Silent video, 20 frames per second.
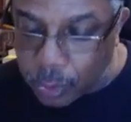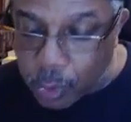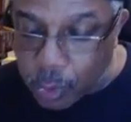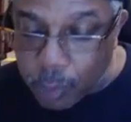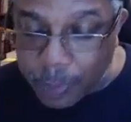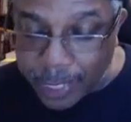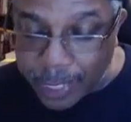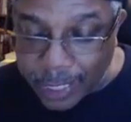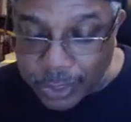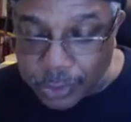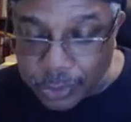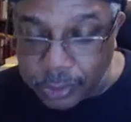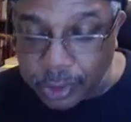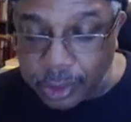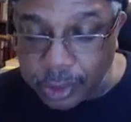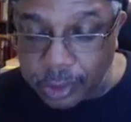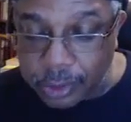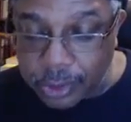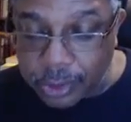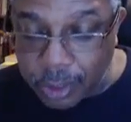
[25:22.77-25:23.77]
"Who paid you
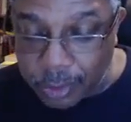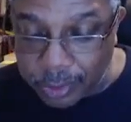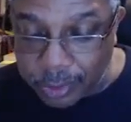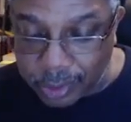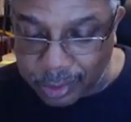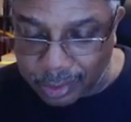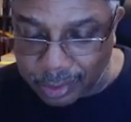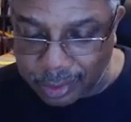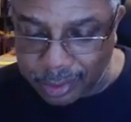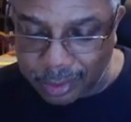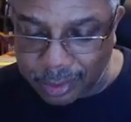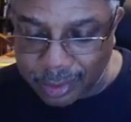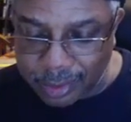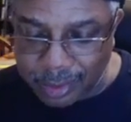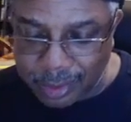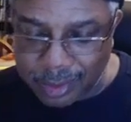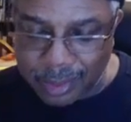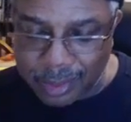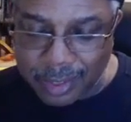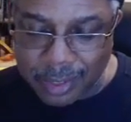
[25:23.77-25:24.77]
to kill Tony?"
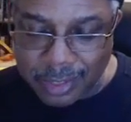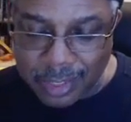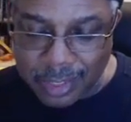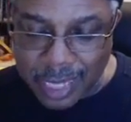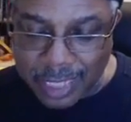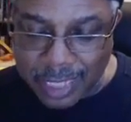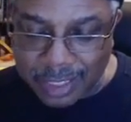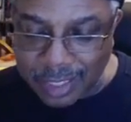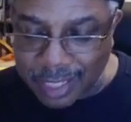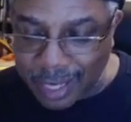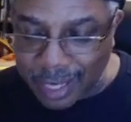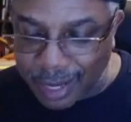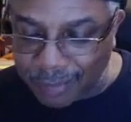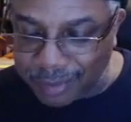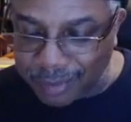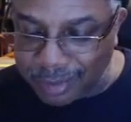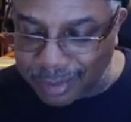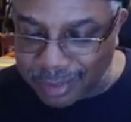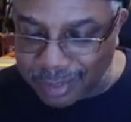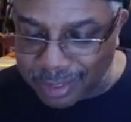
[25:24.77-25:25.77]
Snatch
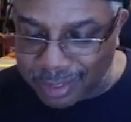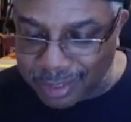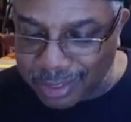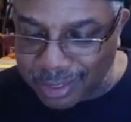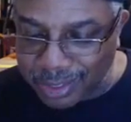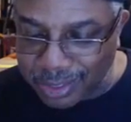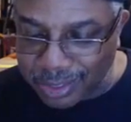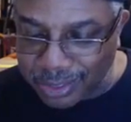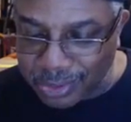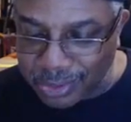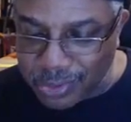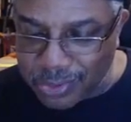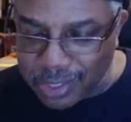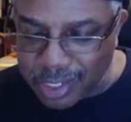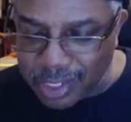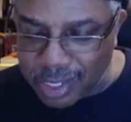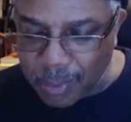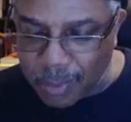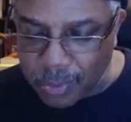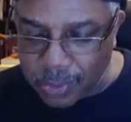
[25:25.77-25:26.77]
laughed. "You
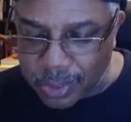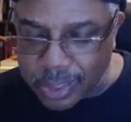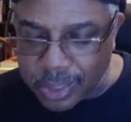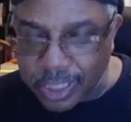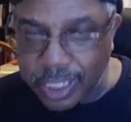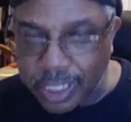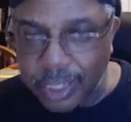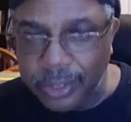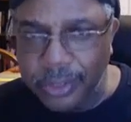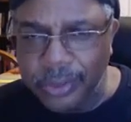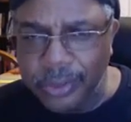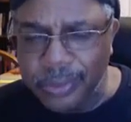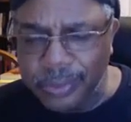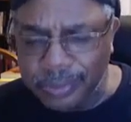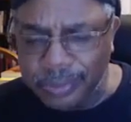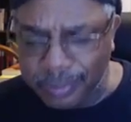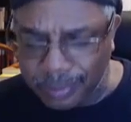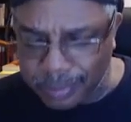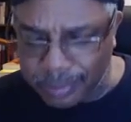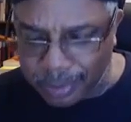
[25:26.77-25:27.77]
think I'm going to tell
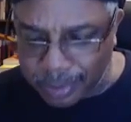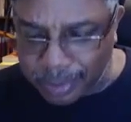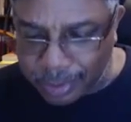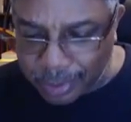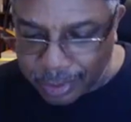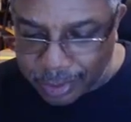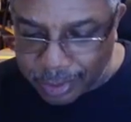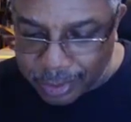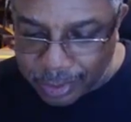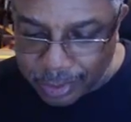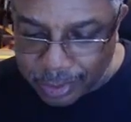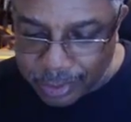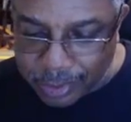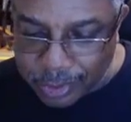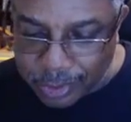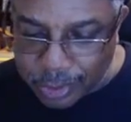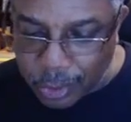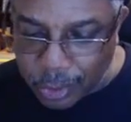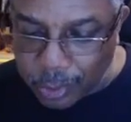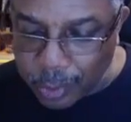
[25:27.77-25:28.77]
you?"
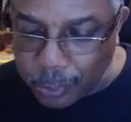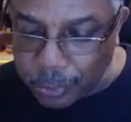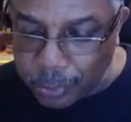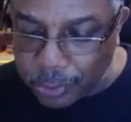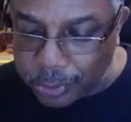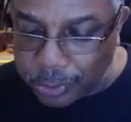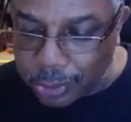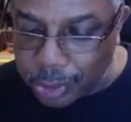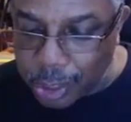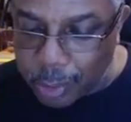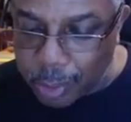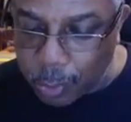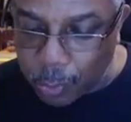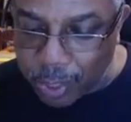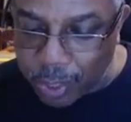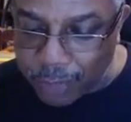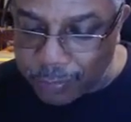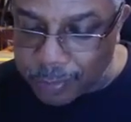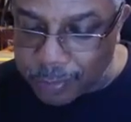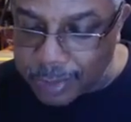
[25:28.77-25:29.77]
Tony pulled the gun
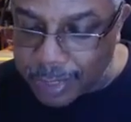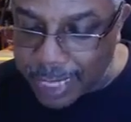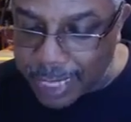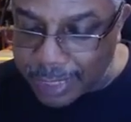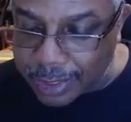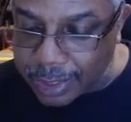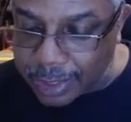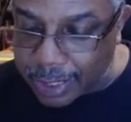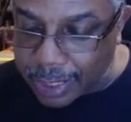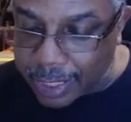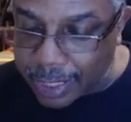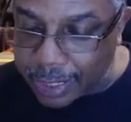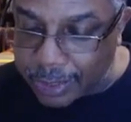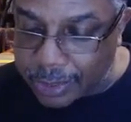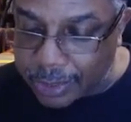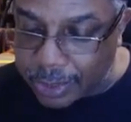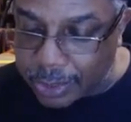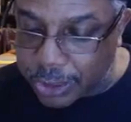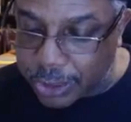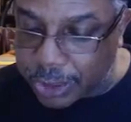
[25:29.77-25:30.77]
away from Snatch's
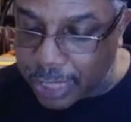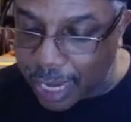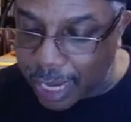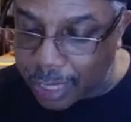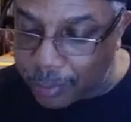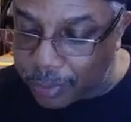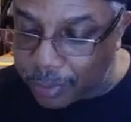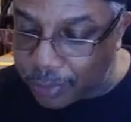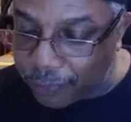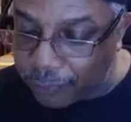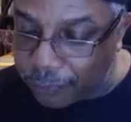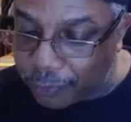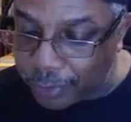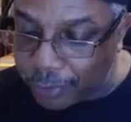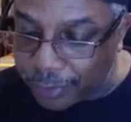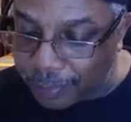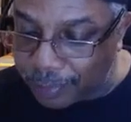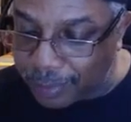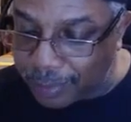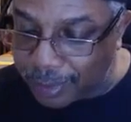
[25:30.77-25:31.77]
head, then shot him in the
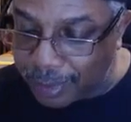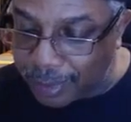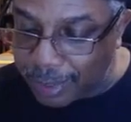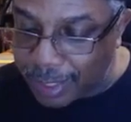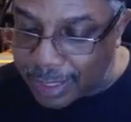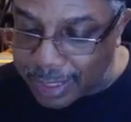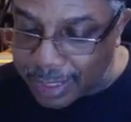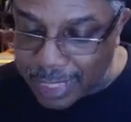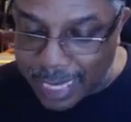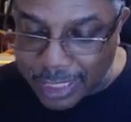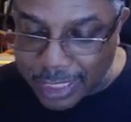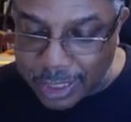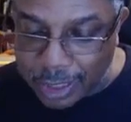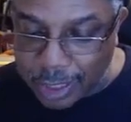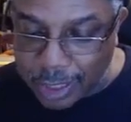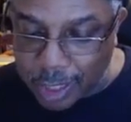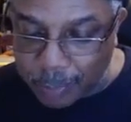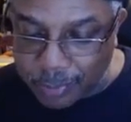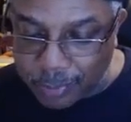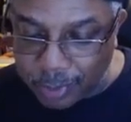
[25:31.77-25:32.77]
foot. Snatch
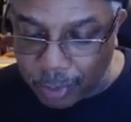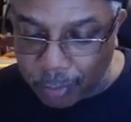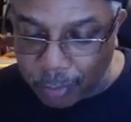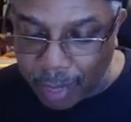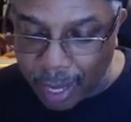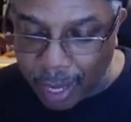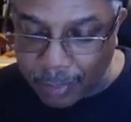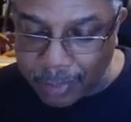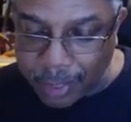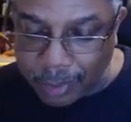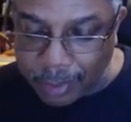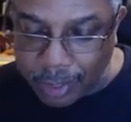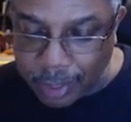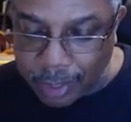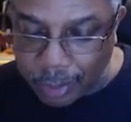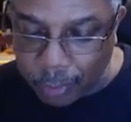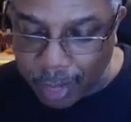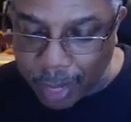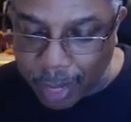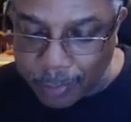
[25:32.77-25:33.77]
yelped and
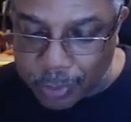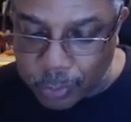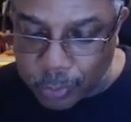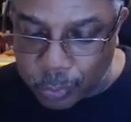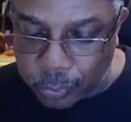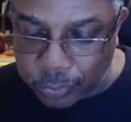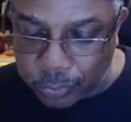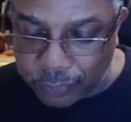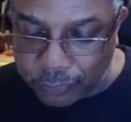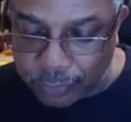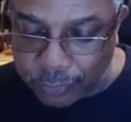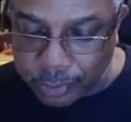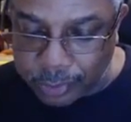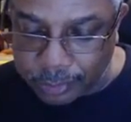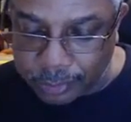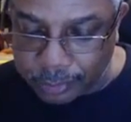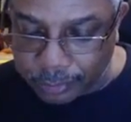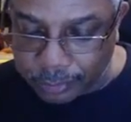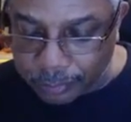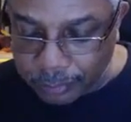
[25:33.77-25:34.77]
grabbed his wounded
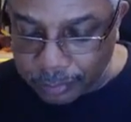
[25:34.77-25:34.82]
foot.